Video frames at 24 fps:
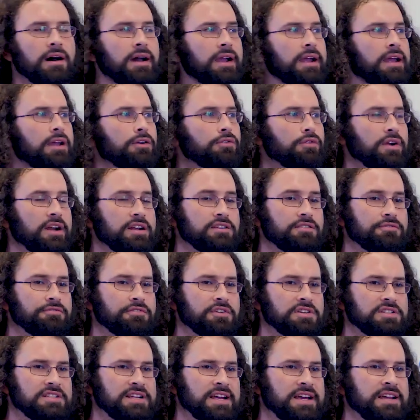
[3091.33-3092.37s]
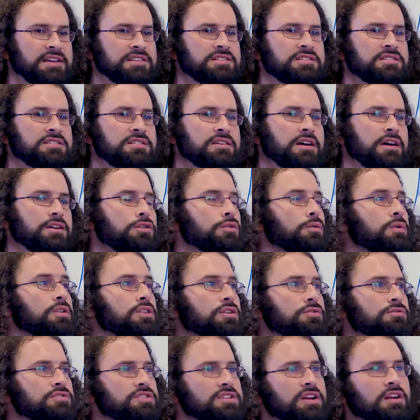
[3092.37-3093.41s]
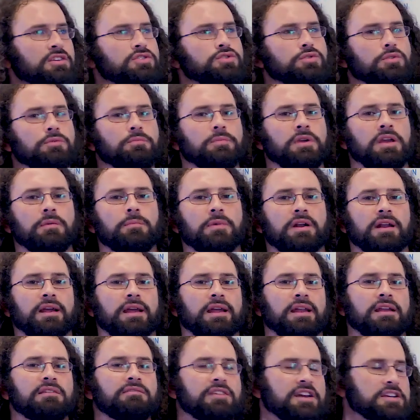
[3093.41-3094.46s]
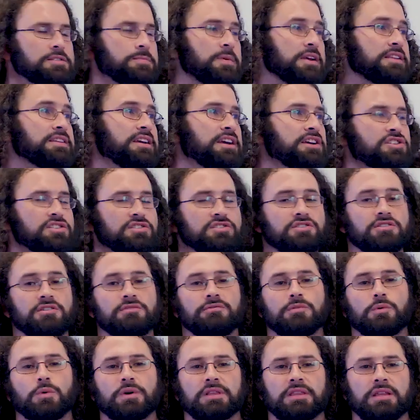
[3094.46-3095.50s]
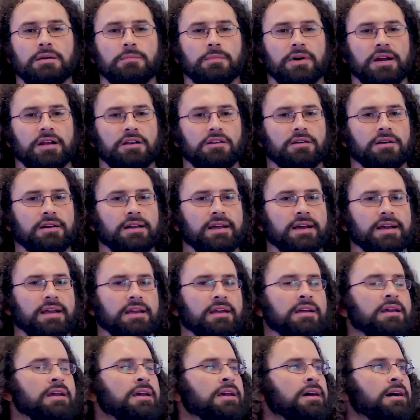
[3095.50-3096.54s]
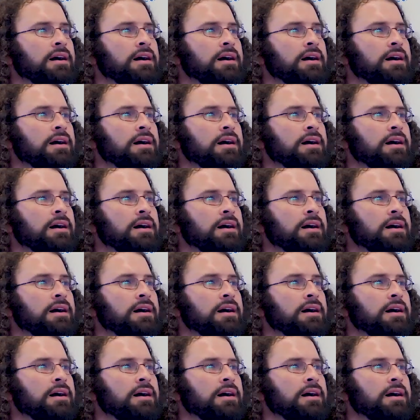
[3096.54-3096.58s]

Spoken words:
I can run different tests, I don't know what the results will be, but I can have expectations over what they might look like,